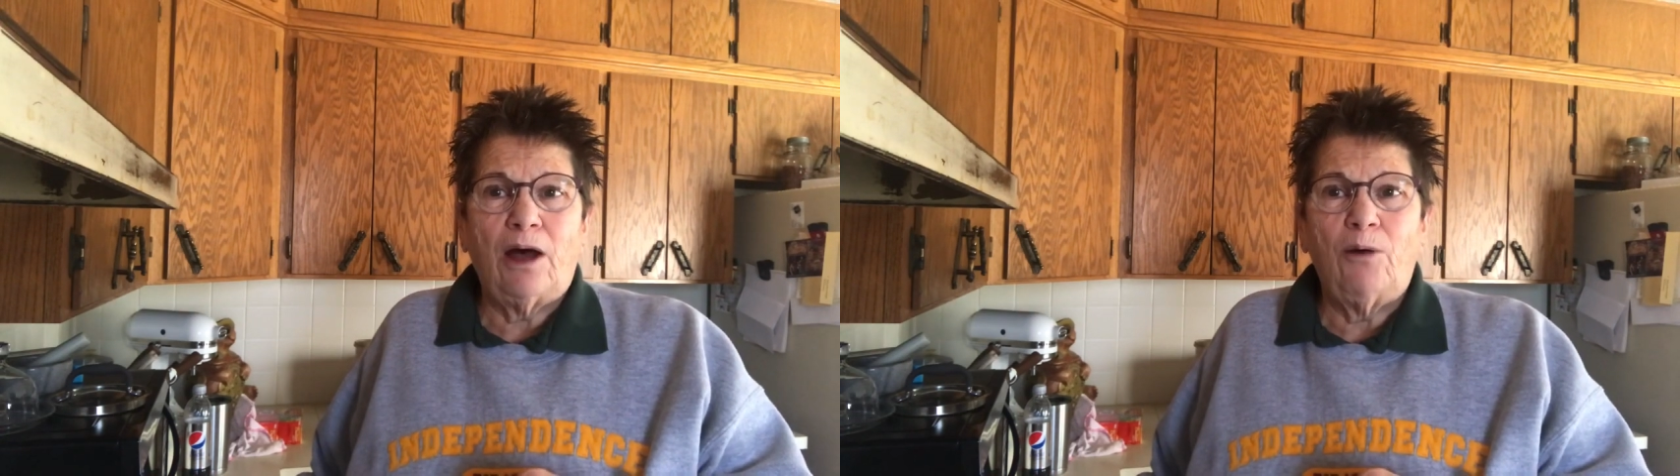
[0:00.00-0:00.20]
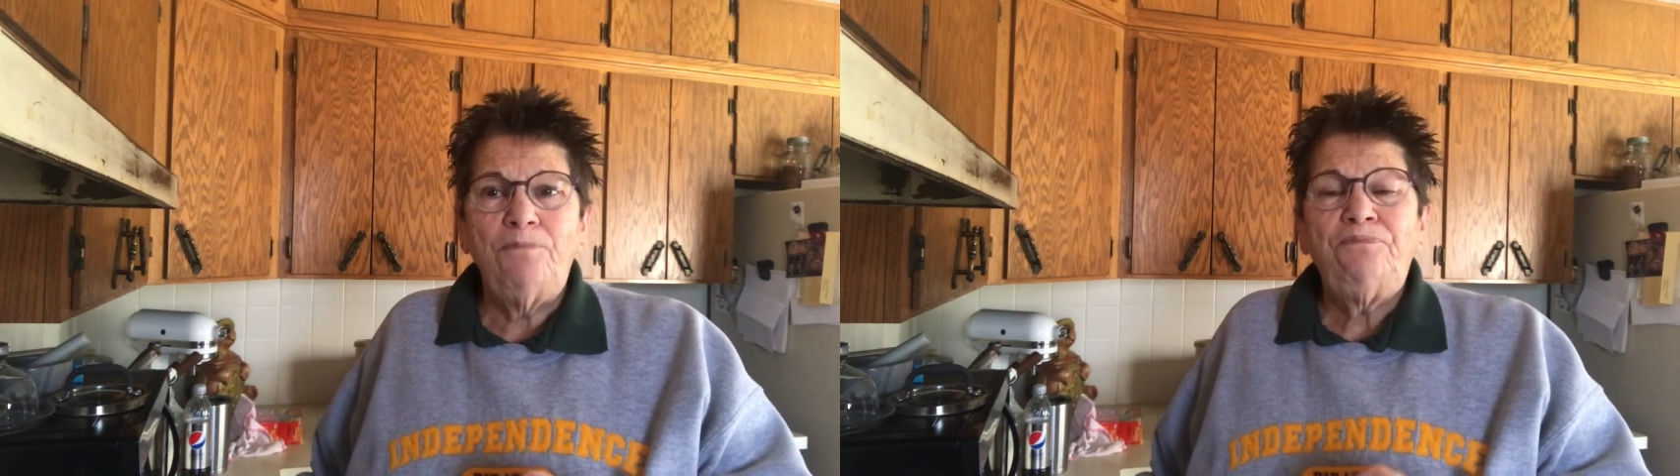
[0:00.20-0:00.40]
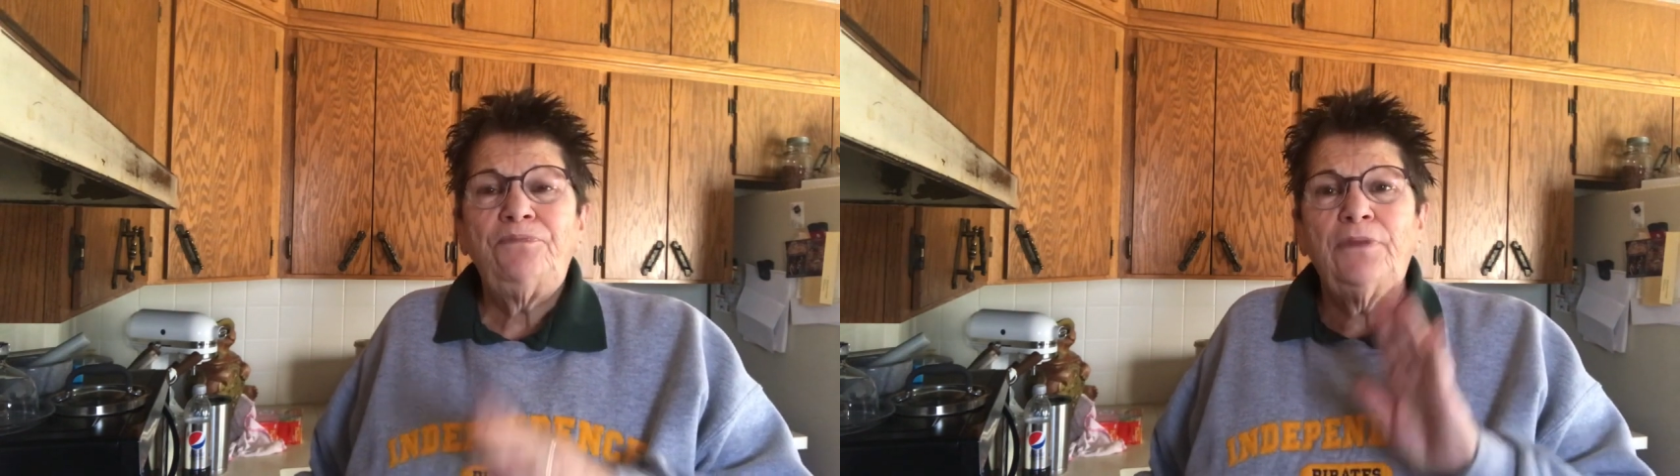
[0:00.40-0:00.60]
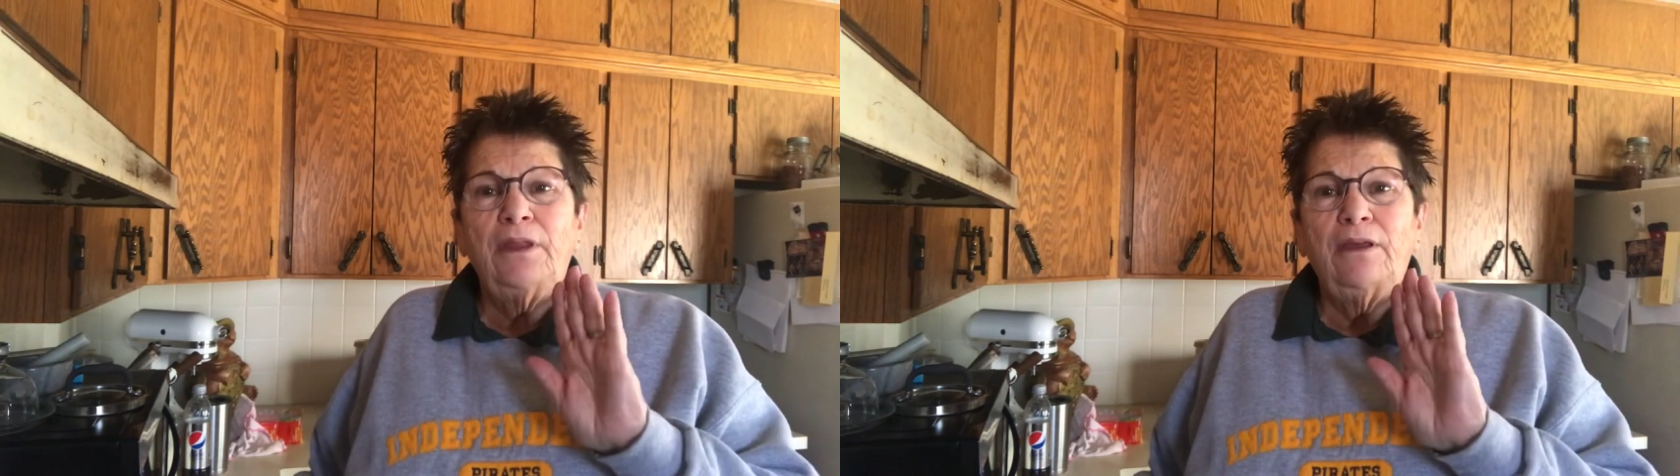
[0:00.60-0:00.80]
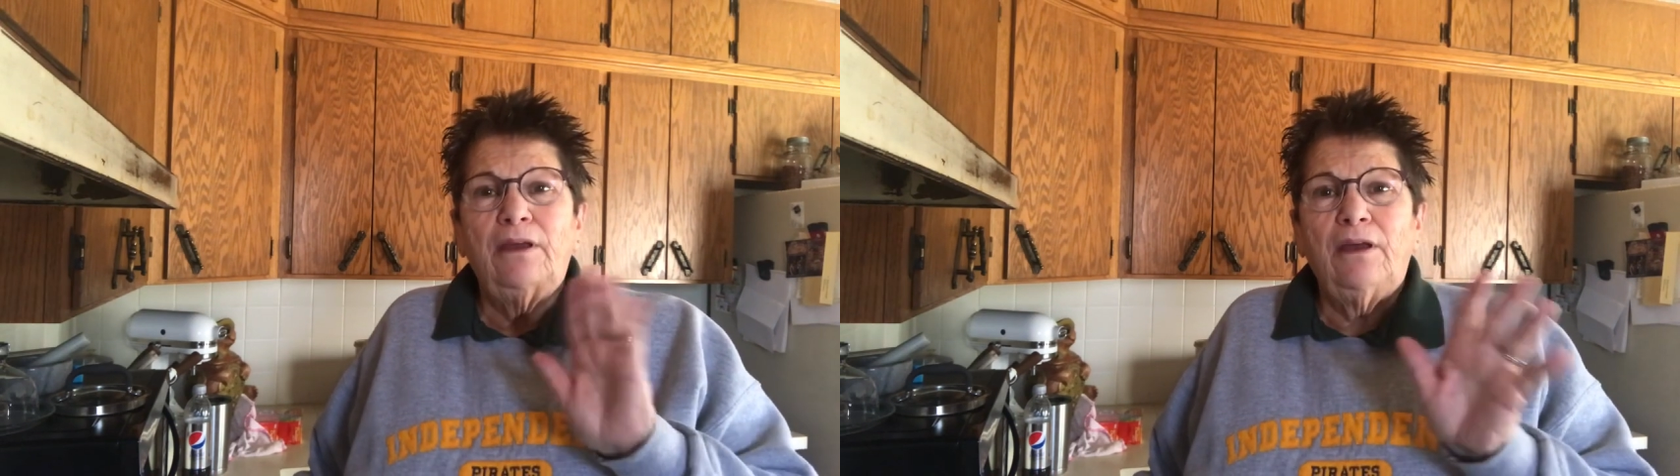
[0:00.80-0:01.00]
So,
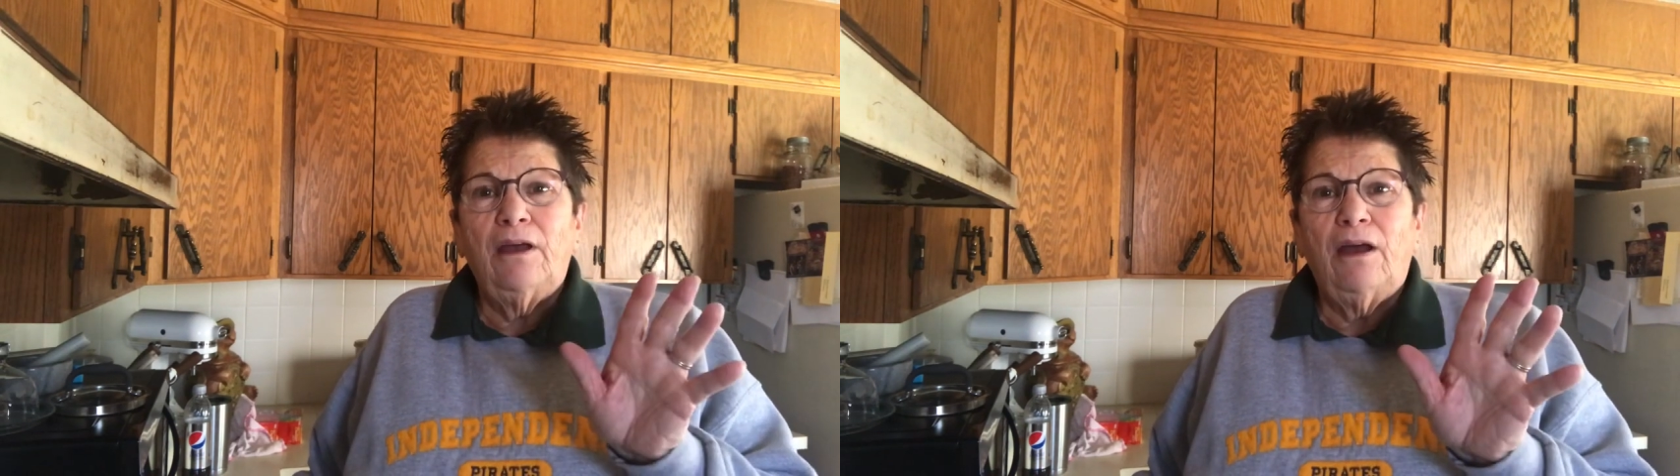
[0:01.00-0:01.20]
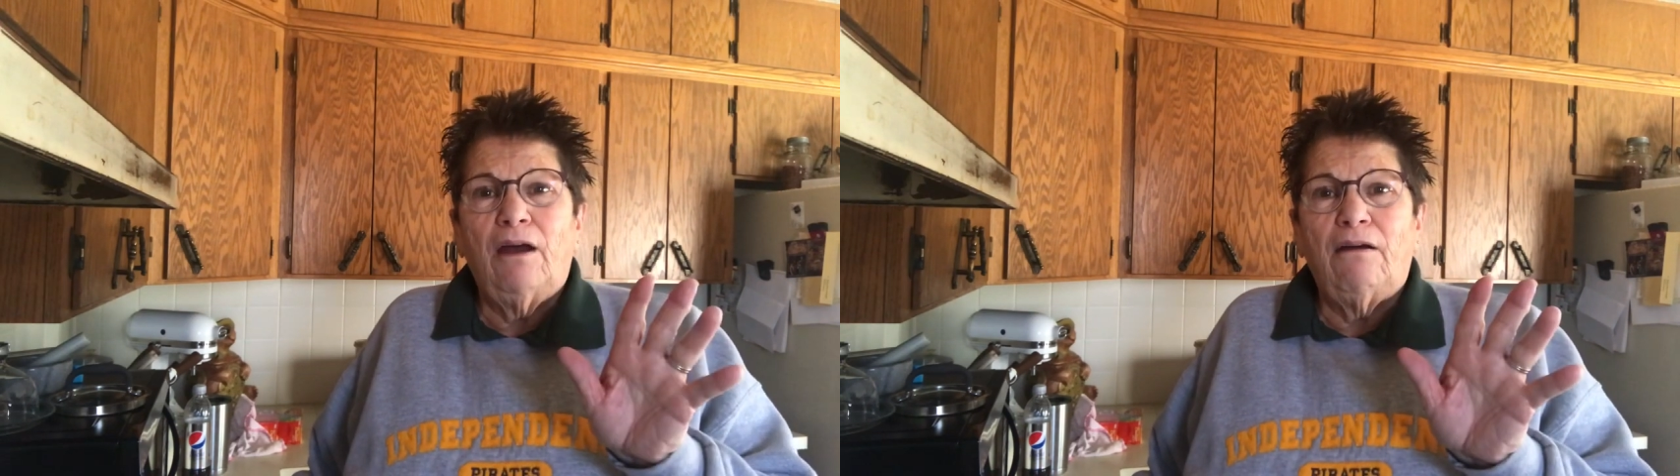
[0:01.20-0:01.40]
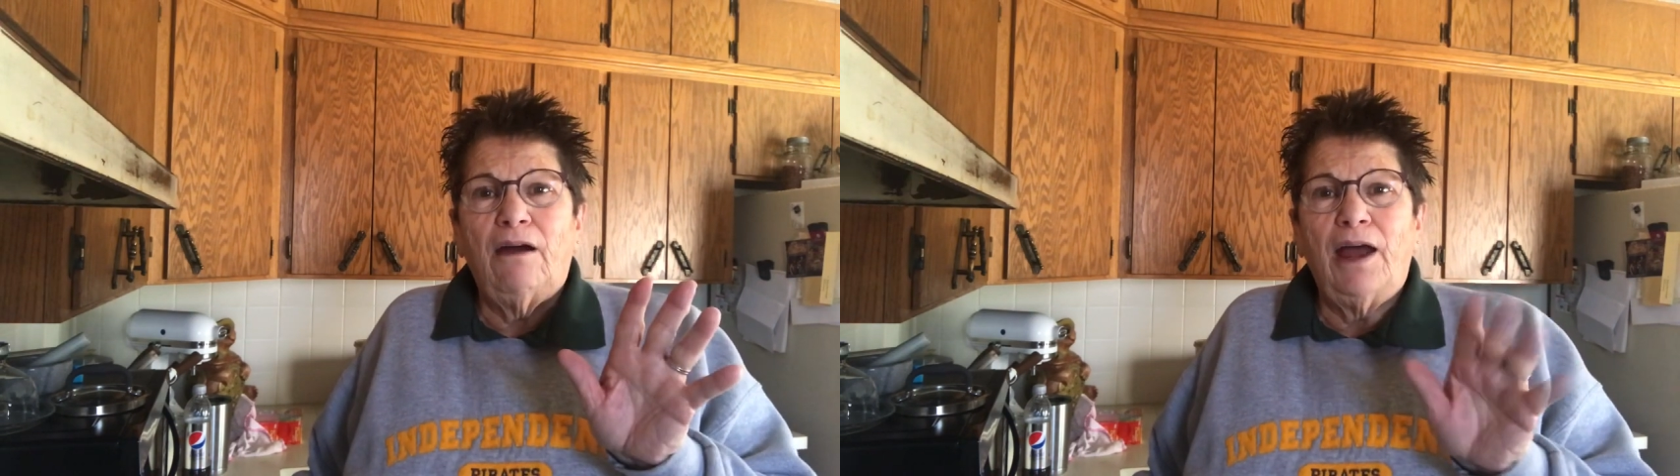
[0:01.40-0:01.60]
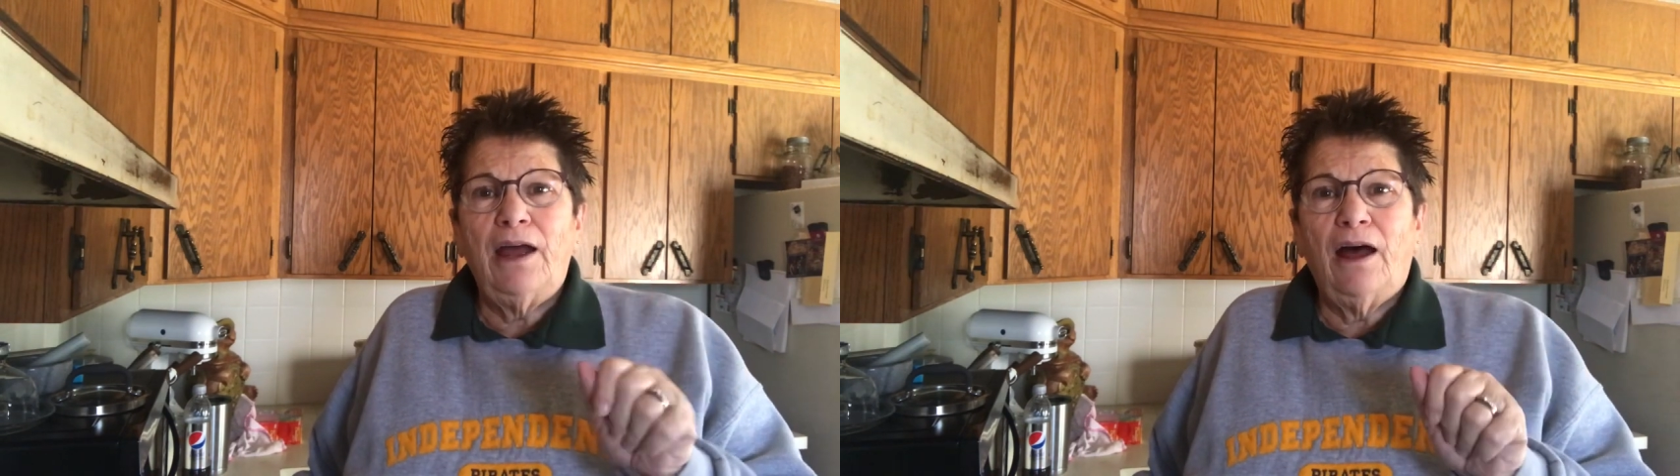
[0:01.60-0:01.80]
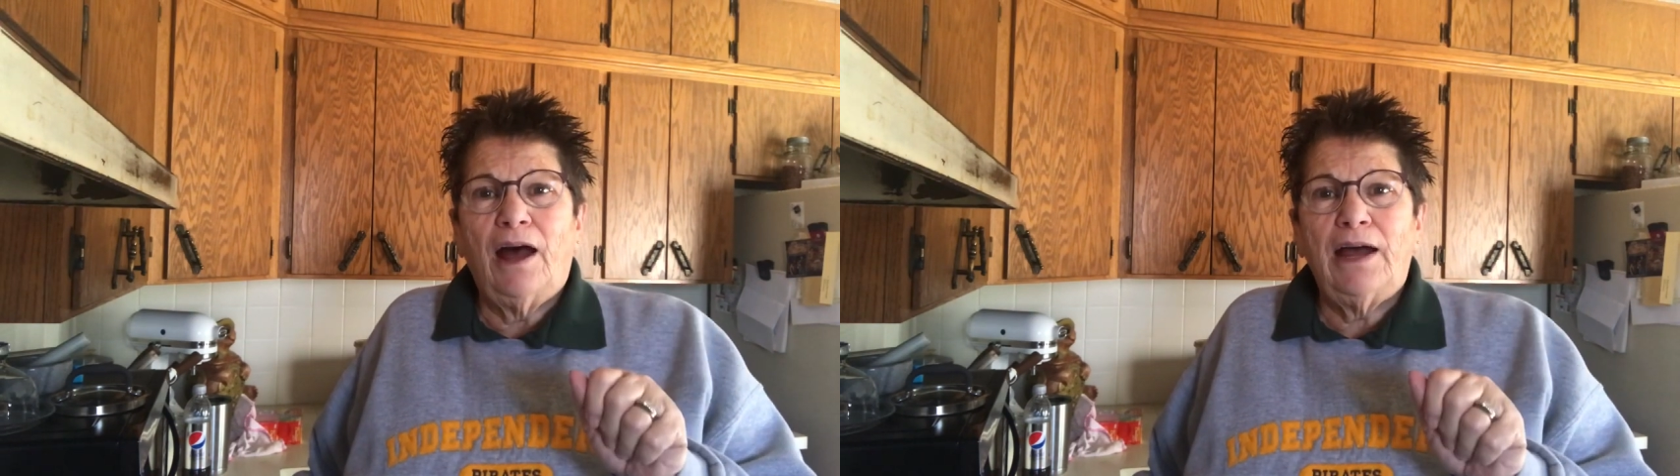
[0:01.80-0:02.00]
all
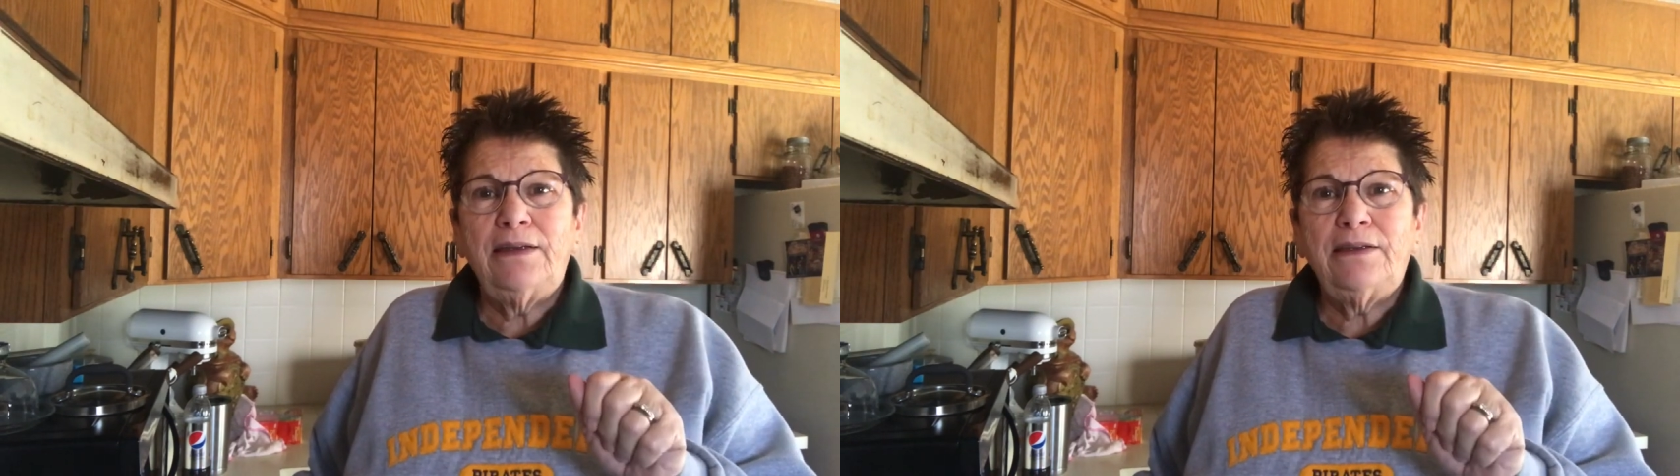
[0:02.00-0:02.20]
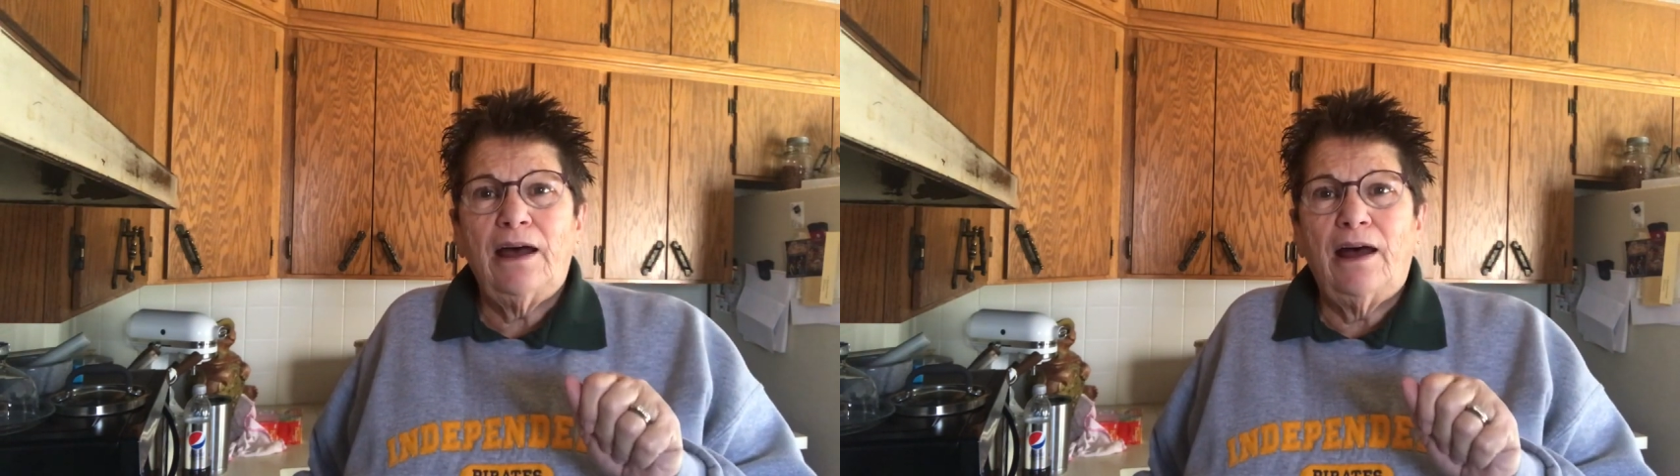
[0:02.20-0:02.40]
right, guys.